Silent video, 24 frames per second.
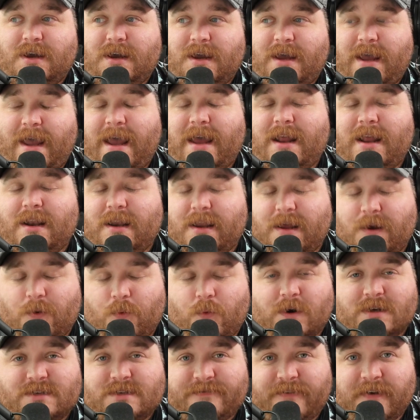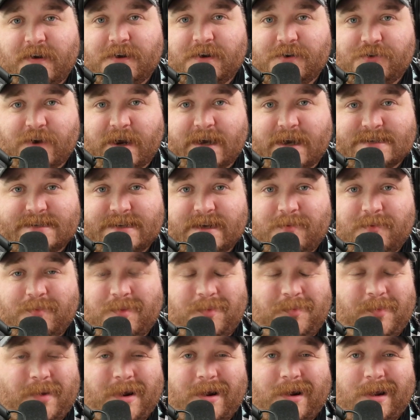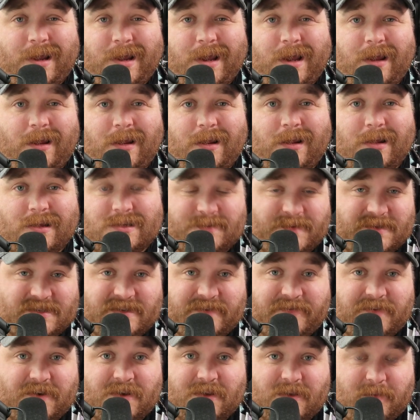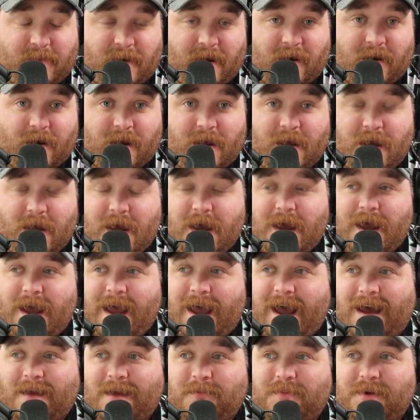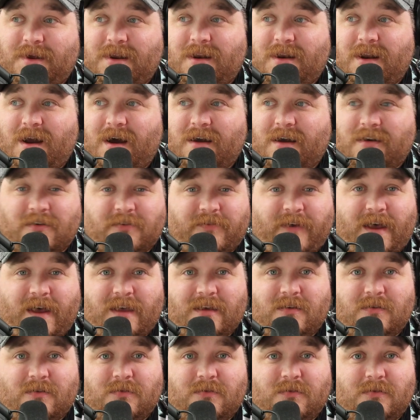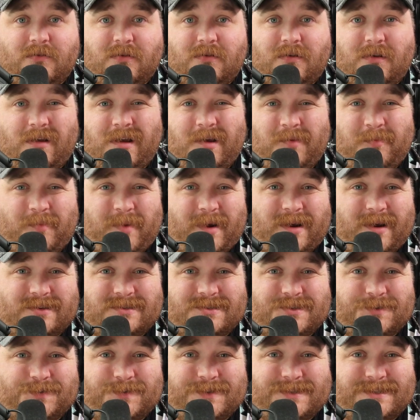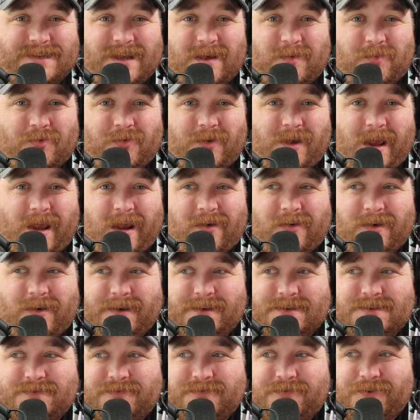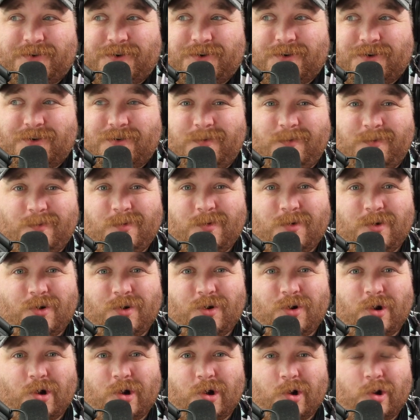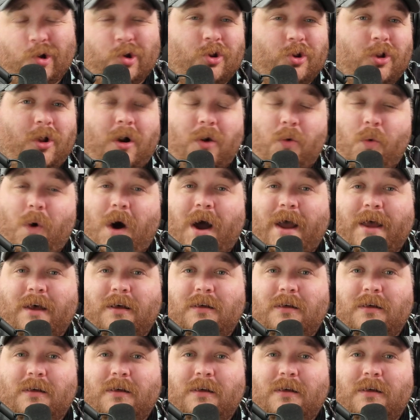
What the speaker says: and it was very drastic, but Barrie, specifically Barrie, had been undervalued compared to its neighboring areas for a good long while.